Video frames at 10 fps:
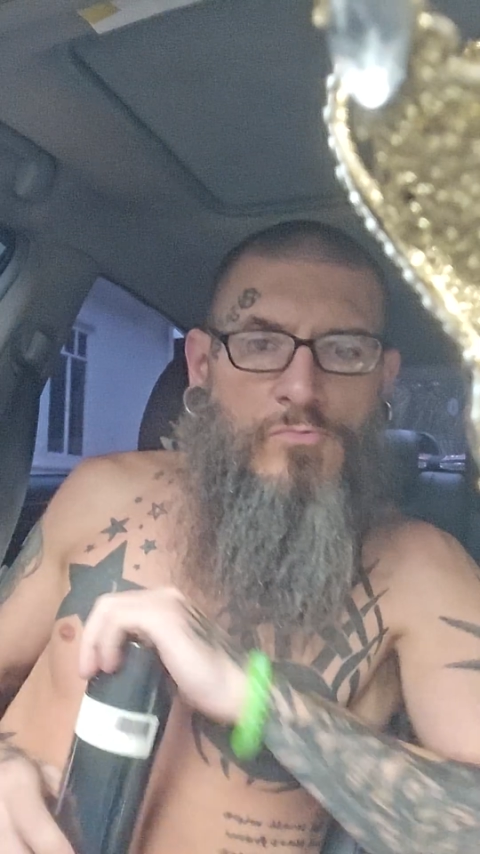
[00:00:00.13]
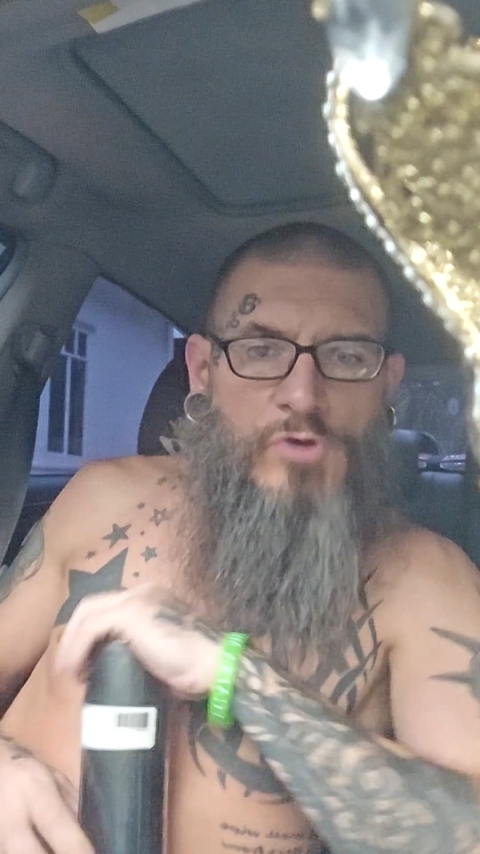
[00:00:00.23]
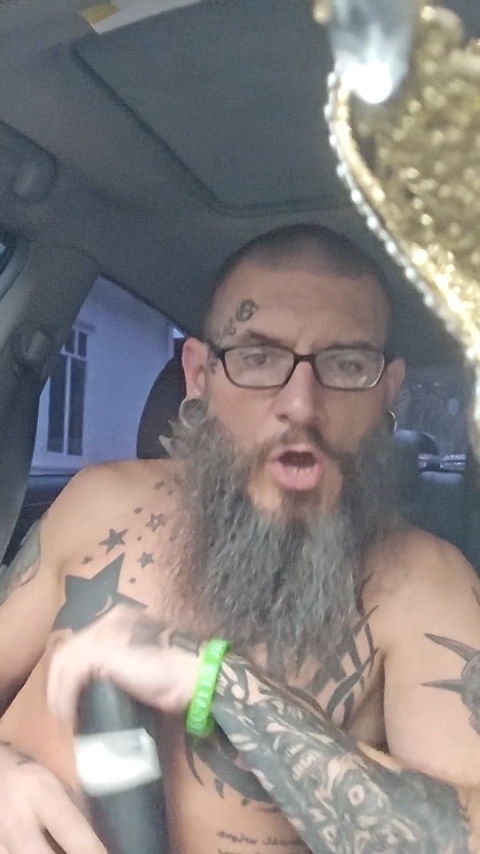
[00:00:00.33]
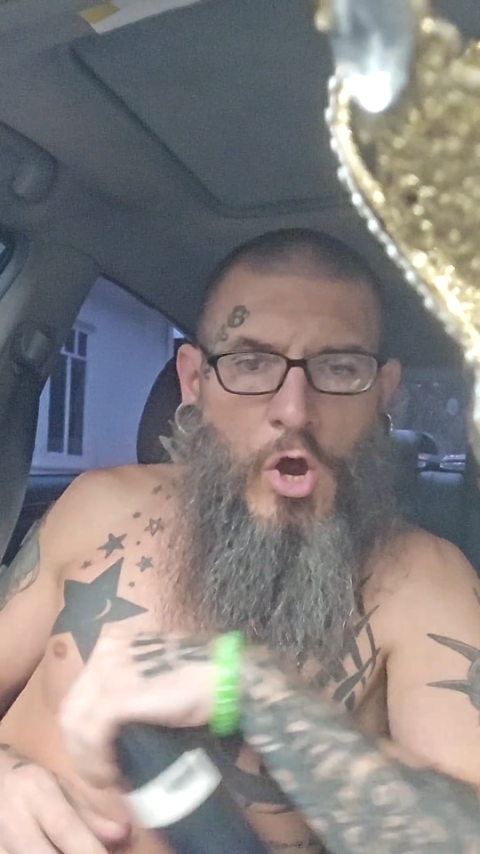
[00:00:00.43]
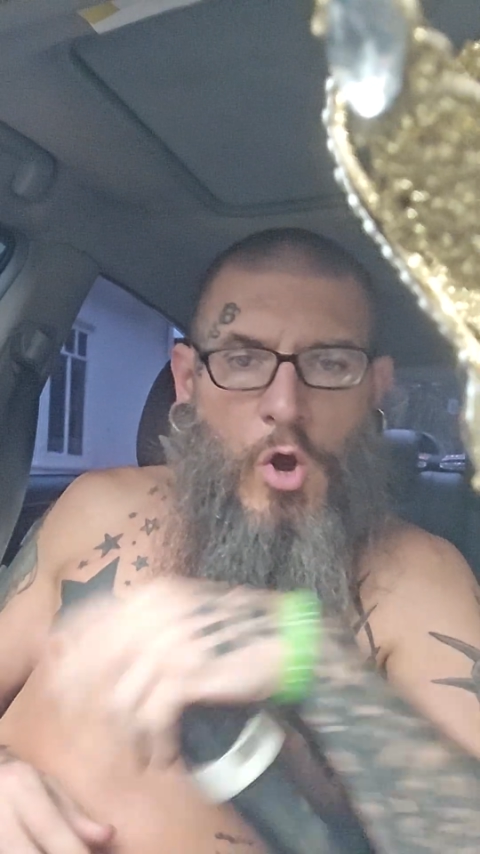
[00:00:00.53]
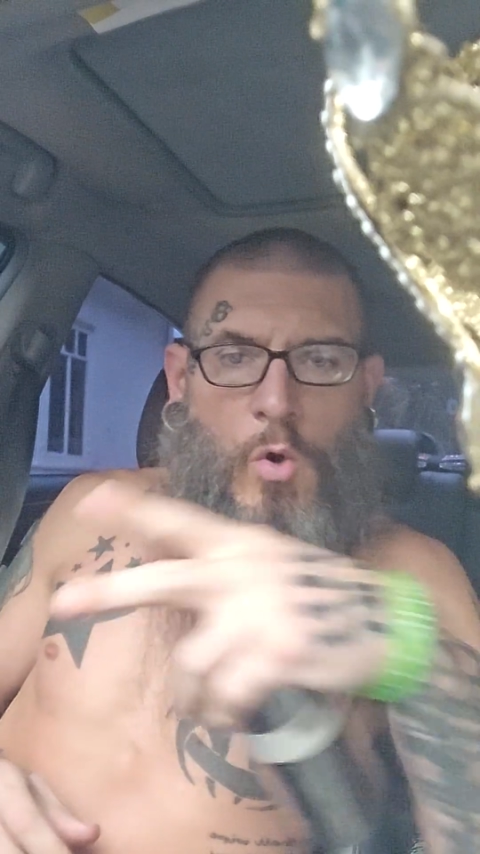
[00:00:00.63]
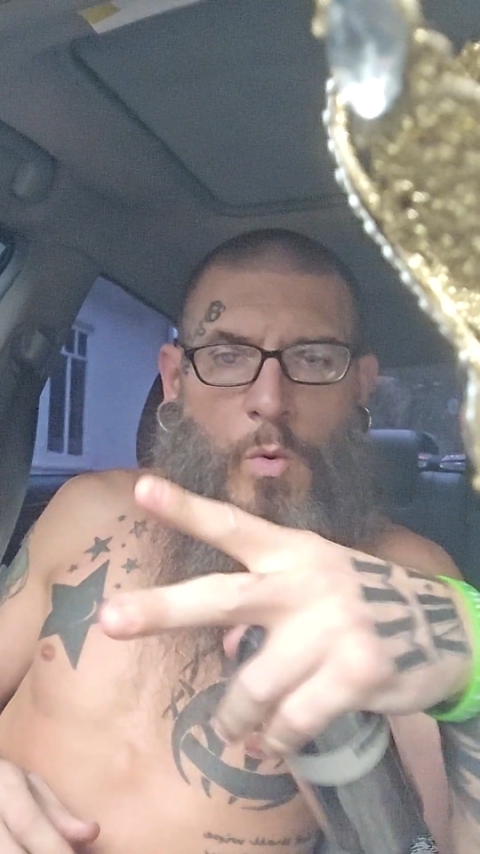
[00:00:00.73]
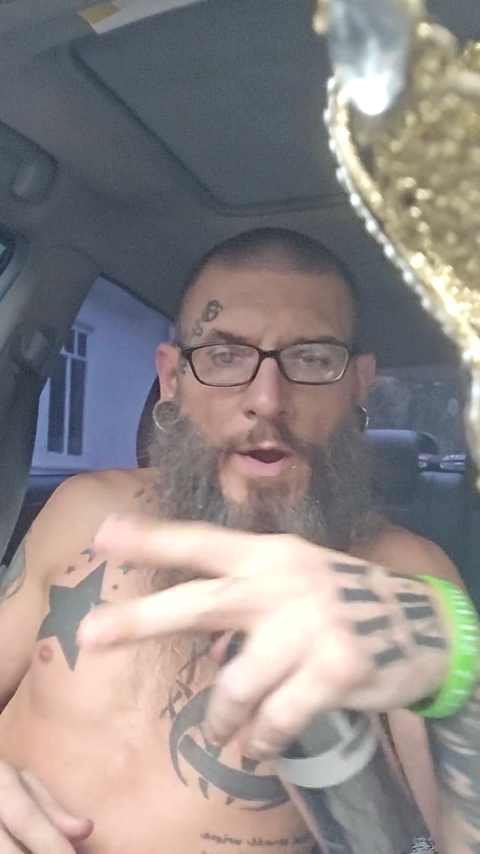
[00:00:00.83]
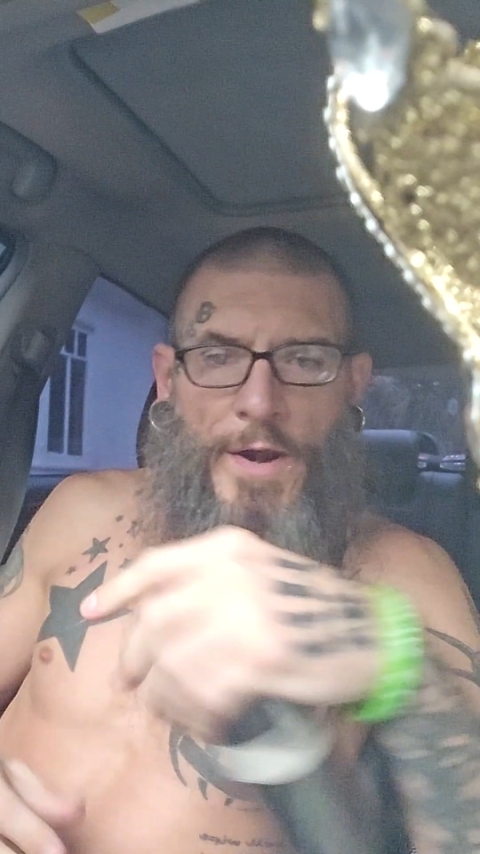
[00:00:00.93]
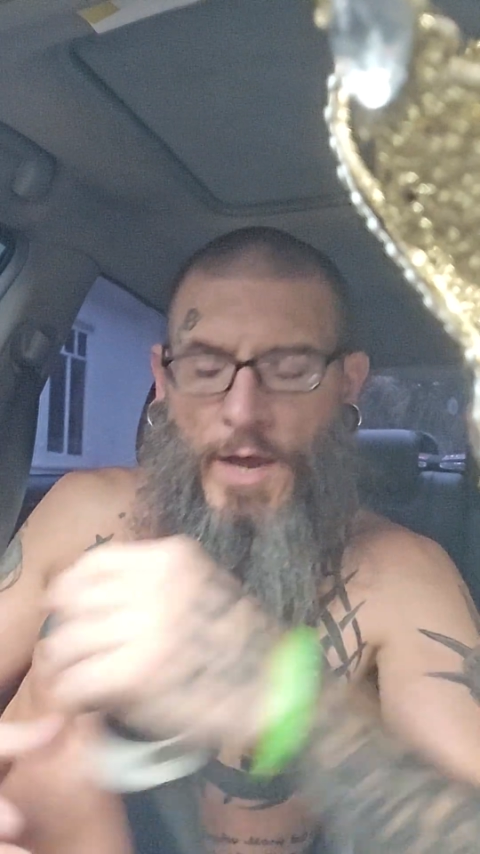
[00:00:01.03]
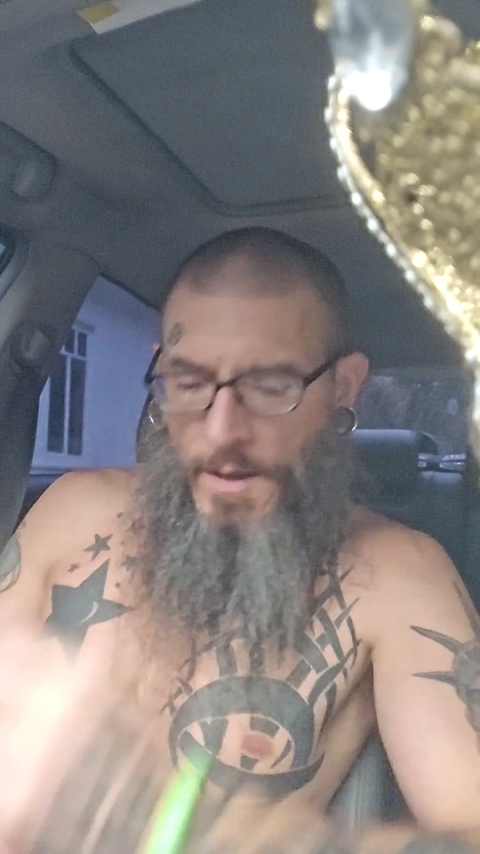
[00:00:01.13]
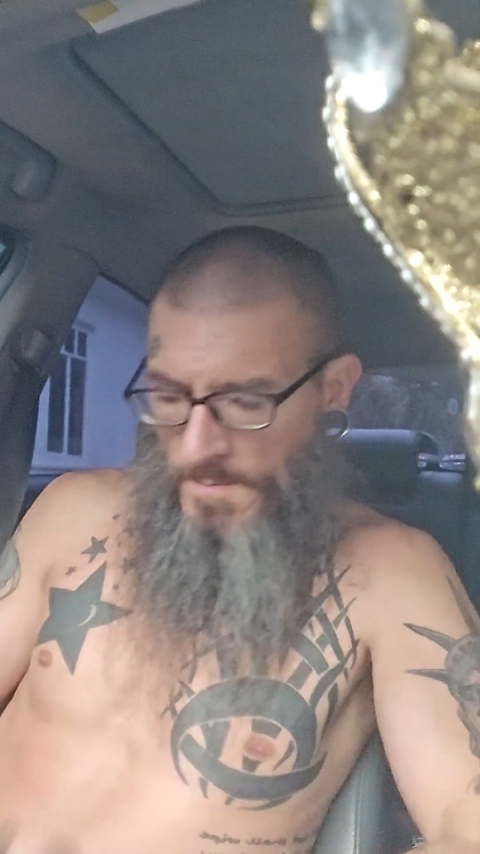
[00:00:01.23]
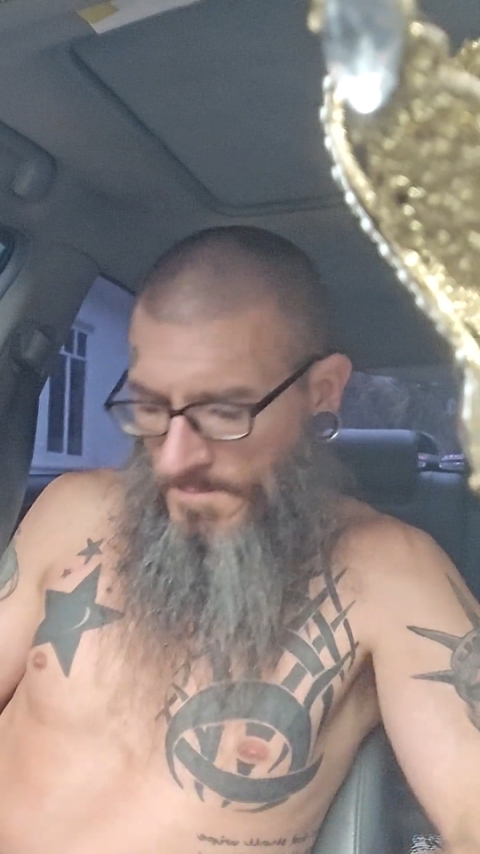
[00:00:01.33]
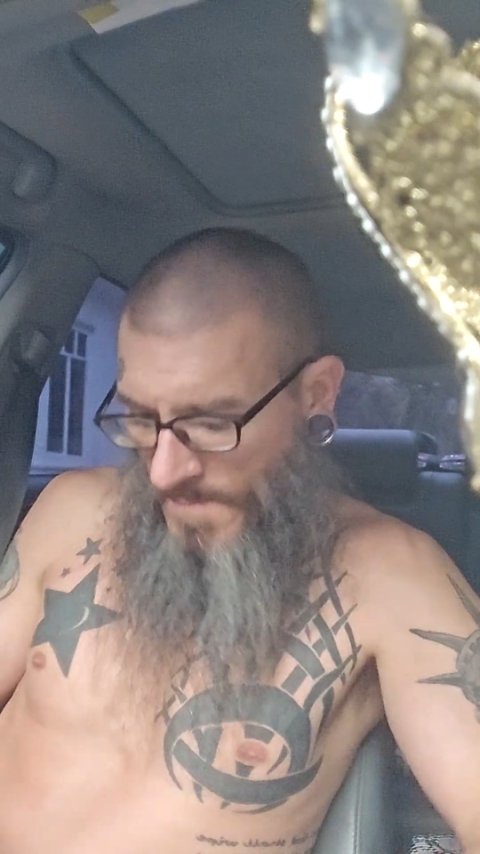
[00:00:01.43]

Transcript: Yo, what up?